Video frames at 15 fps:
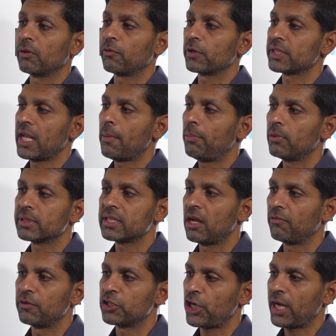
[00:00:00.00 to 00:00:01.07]
for example, a
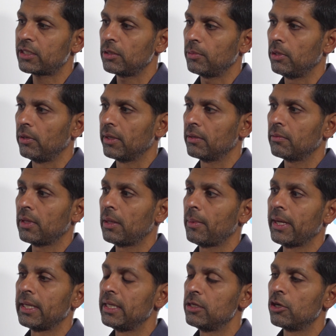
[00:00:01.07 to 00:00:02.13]
self-injectable, and they
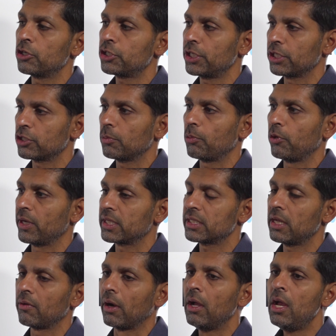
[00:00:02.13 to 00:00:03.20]
may need nursing support, et
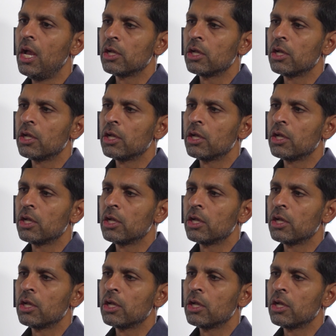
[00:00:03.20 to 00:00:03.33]
cetera.